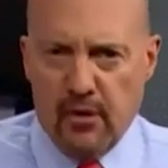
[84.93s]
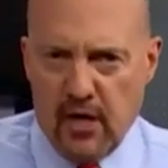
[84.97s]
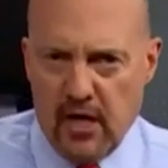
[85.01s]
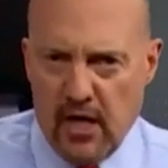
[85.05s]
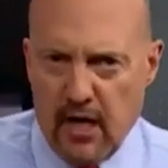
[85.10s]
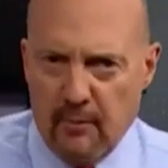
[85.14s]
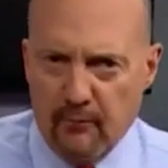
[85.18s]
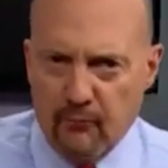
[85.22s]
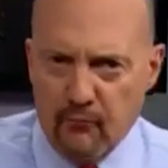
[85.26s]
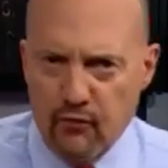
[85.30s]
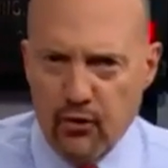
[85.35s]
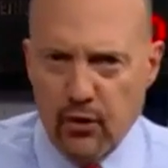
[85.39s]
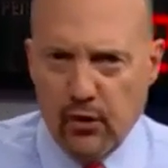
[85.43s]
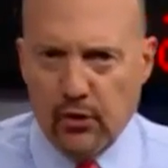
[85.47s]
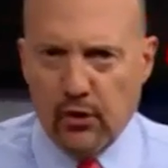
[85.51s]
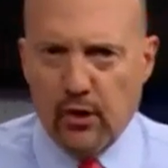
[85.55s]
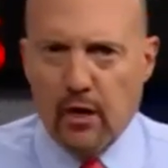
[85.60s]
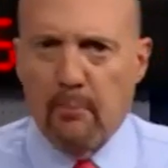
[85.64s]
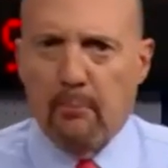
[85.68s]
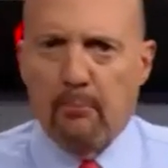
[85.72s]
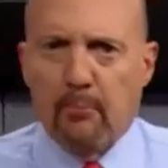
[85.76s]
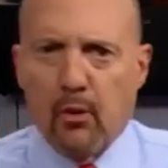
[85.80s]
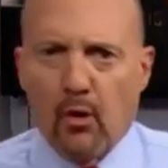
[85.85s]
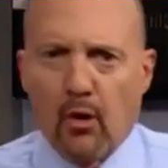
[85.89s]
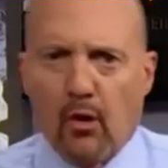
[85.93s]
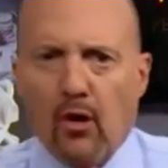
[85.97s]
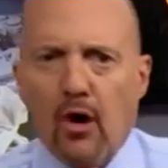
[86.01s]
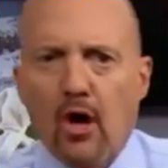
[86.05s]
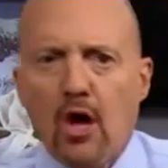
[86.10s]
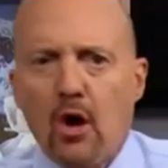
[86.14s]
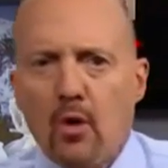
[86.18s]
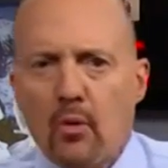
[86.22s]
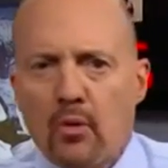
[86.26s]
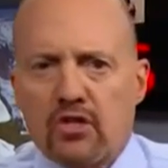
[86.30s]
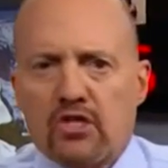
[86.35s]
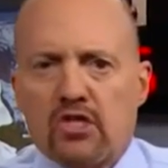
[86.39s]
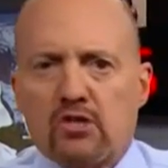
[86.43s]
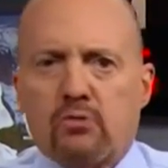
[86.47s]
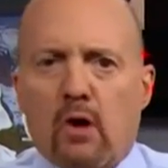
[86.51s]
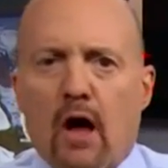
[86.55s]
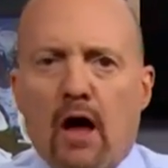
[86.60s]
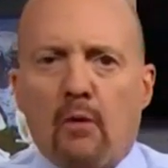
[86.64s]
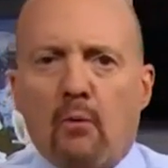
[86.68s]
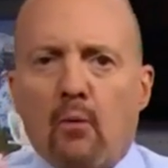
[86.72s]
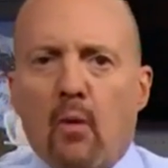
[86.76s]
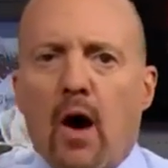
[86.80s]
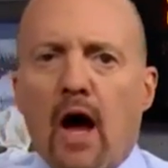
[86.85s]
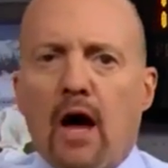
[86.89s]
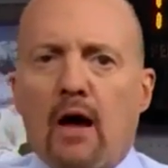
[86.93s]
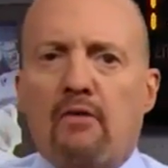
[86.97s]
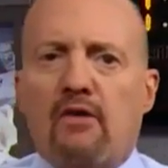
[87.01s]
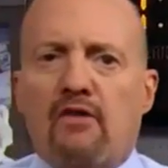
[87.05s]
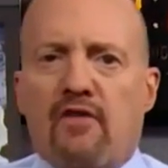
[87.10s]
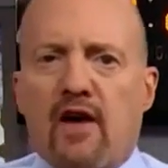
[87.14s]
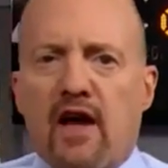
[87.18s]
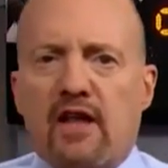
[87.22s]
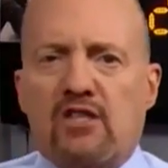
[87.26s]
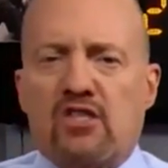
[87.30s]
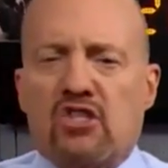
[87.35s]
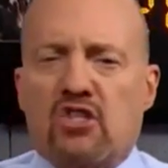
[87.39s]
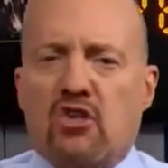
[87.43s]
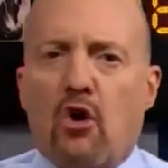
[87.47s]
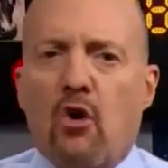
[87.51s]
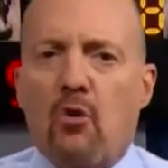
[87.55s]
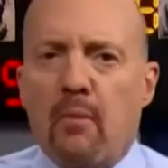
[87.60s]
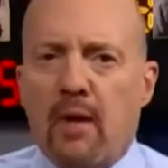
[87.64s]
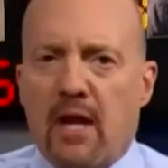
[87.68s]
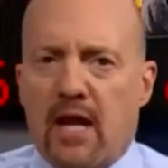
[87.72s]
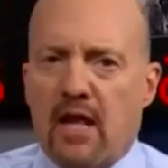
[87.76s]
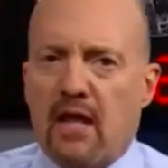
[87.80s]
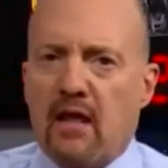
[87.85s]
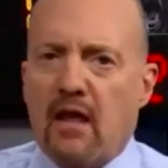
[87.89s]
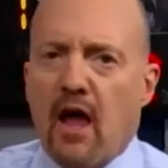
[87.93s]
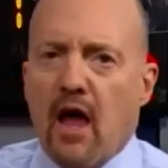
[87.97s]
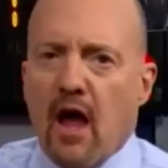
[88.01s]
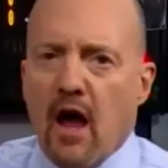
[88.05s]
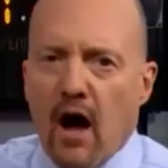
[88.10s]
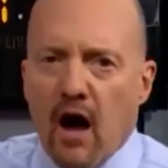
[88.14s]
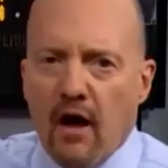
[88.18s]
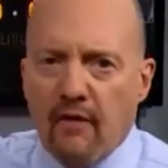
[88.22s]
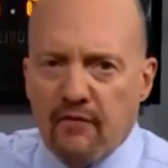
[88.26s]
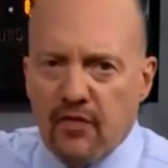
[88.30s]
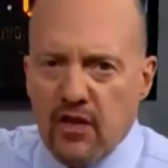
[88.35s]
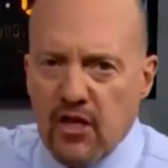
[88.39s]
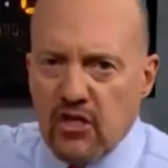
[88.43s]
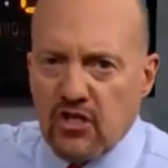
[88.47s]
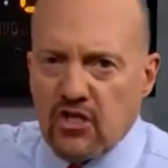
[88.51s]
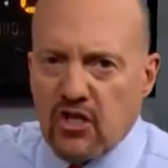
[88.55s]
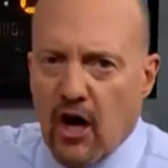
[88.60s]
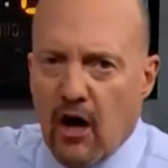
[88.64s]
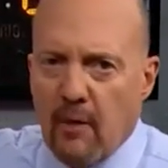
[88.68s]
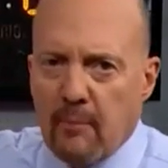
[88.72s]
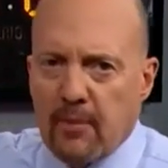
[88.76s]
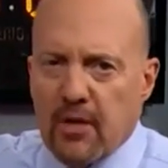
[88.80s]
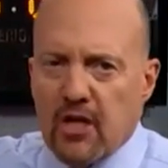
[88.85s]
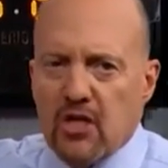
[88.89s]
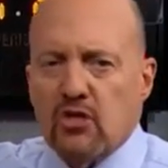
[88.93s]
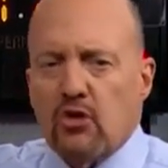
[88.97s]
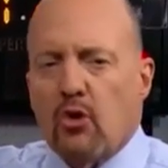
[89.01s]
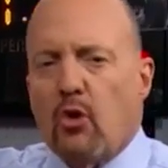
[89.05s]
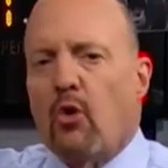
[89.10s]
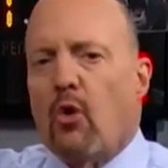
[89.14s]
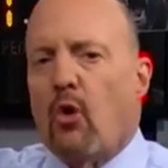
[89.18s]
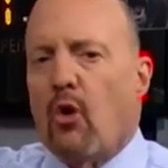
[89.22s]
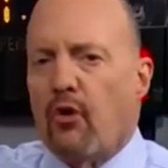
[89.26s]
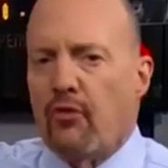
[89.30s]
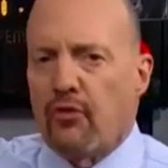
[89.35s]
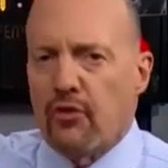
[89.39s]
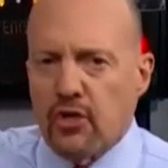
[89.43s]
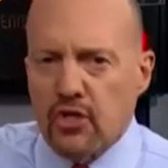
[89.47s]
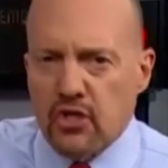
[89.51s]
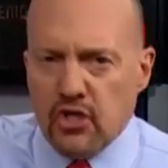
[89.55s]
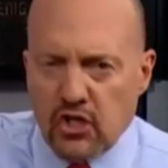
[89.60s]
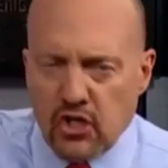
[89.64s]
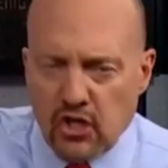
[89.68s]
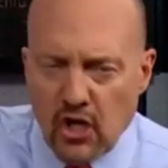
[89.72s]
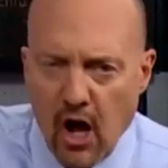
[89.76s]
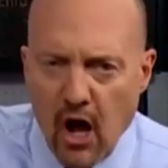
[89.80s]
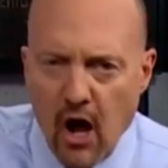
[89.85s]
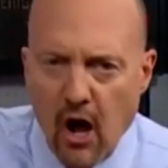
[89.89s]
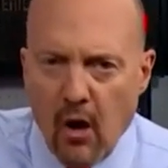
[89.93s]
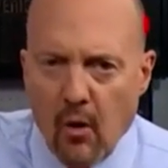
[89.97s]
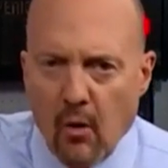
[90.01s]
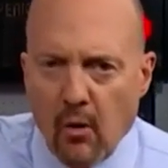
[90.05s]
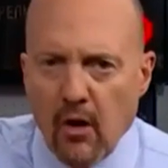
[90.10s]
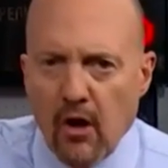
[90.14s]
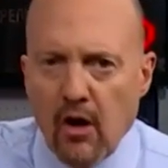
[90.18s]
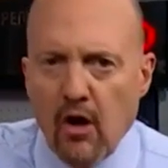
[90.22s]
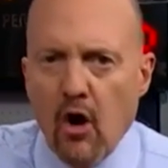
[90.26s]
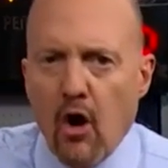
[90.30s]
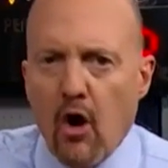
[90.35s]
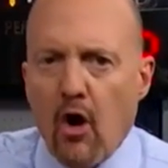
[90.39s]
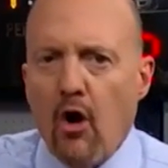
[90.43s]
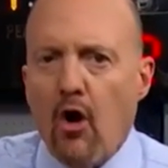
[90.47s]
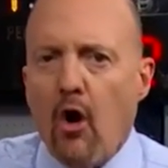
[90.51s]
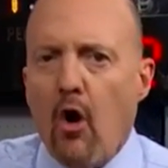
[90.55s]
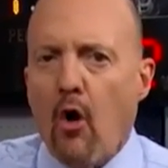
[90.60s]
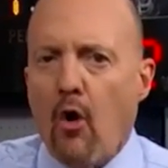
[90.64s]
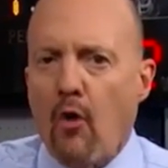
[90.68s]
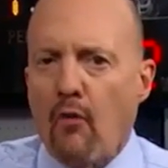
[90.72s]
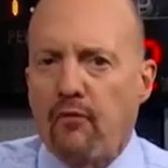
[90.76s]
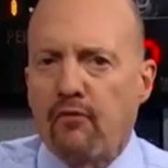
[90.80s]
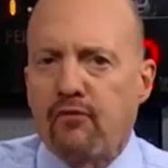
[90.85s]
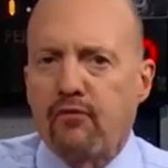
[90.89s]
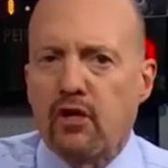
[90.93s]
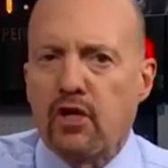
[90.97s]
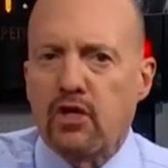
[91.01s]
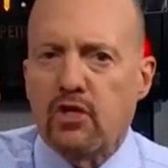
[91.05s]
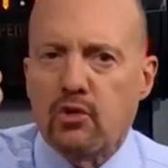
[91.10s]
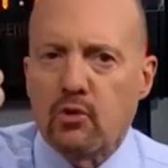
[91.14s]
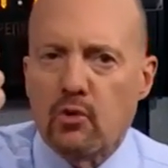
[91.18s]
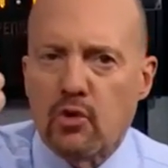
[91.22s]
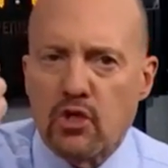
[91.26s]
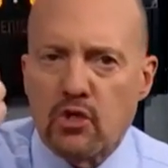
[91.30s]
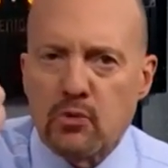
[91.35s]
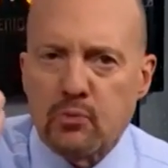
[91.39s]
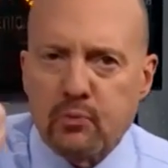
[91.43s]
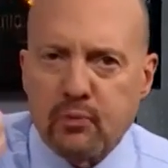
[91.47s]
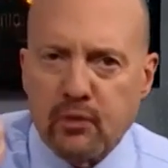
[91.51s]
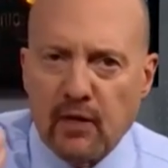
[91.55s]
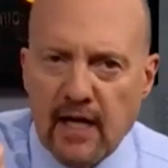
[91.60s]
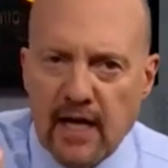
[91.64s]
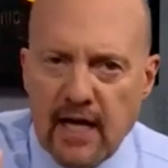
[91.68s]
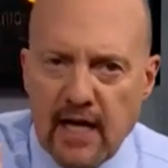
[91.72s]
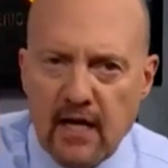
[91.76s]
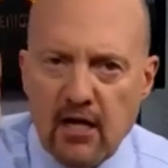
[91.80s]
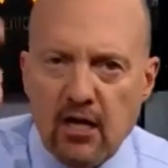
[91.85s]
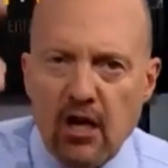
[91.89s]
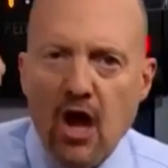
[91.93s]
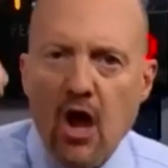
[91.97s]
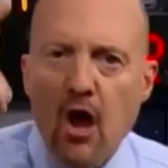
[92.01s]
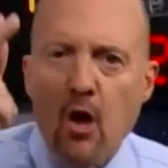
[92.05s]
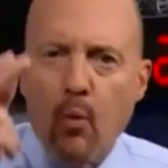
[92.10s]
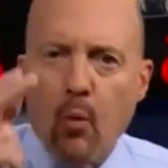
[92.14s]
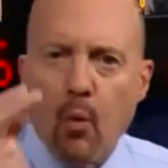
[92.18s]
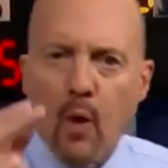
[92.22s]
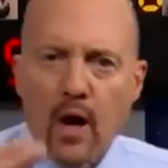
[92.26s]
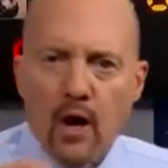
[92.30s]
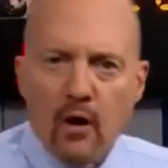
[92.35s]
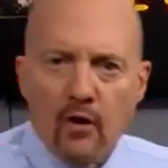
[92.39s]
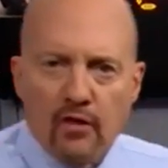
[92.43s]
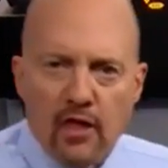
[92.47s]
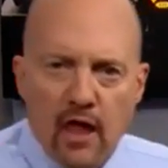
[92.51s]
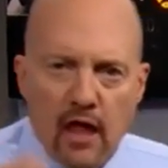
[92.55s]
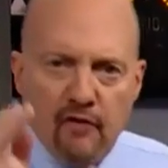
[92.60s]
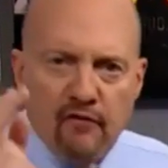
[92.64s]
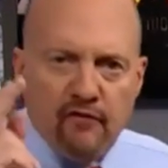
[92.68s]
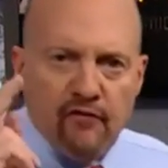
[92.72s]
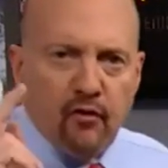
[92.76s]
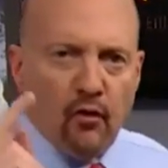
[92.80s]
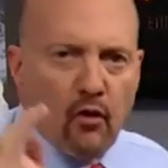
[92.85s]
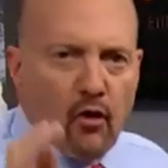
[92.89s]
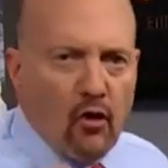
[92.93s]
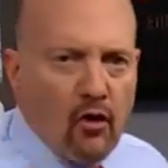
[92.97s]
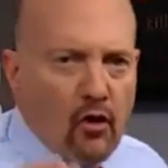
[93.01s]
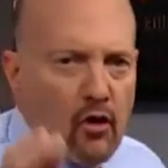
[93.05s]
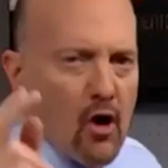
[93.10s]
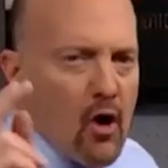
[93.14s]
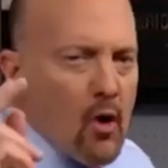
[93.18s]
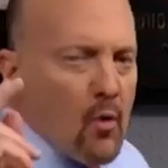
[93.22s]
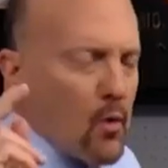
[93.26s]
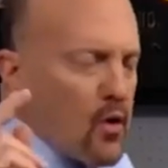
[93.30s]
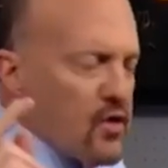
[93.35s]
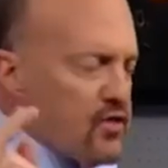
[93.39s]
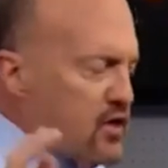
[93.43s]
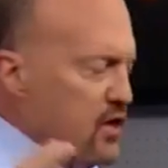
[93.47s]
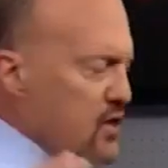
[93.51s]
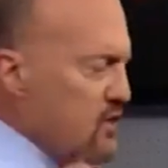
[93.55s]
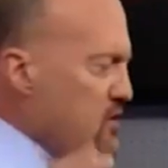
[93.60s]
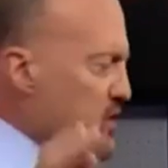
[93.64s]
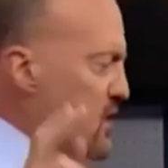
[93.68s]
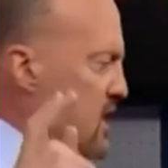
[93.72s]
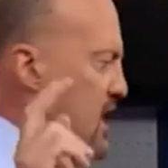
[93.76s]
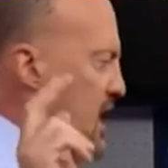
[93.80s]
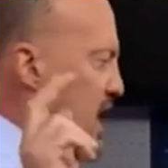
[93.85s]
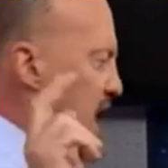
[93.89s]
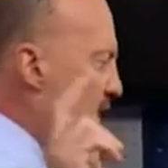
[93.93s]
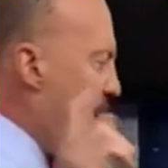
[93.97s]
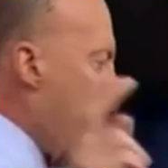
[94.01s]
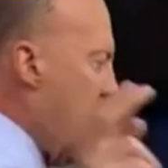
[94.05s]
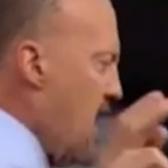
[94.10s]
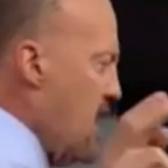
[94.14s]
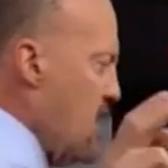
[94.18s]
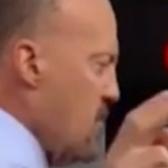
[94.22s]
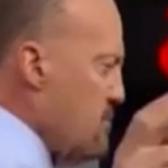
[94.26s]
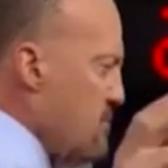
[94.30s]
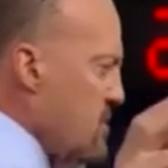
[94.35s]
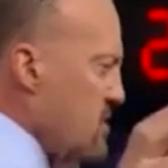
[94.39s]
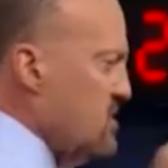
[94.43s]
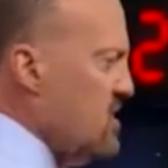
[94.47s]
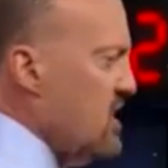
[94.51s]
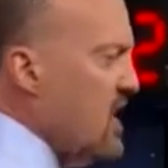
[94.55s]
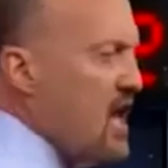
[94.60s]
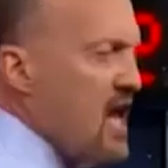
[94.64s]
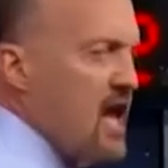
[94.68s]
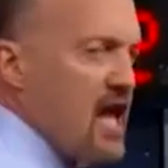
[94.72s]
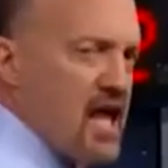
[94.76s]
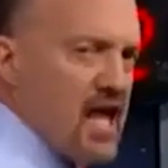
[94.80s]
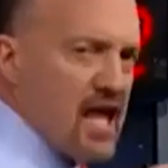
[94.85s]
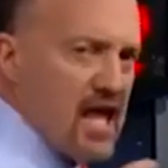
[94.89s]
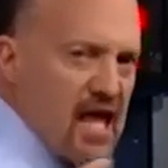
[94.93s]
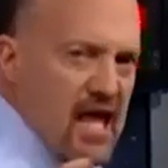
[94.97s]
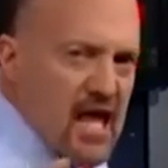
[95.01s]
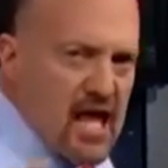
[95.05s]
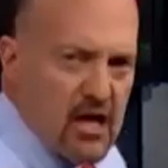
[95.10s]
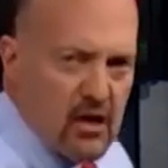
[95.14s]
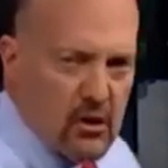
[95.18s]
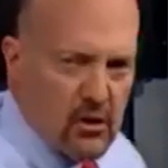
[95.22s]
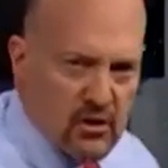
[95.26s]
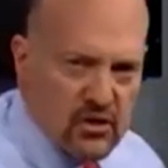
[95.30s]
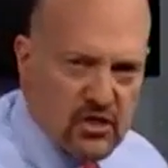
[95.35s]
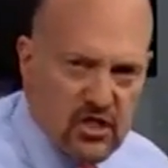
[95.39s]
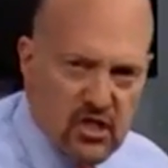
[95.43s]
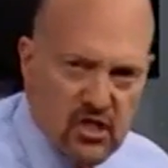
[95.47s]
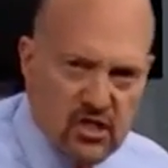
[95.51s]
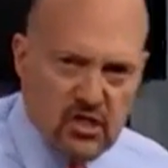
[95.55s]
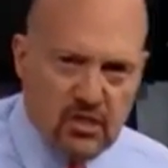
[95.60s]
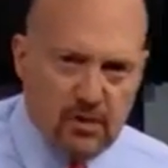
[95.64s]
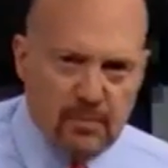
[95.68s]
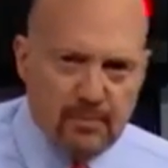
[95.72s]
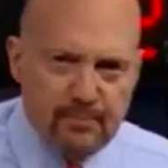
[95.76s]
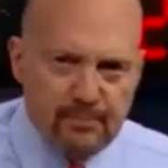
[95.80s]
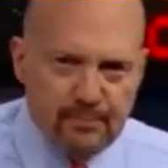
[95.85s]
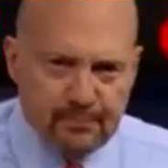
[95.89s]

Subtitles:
I'm really a bull, which is why we've had so many of these companies on the show, hopefully to explain where they fall within the cannabis ecosystem.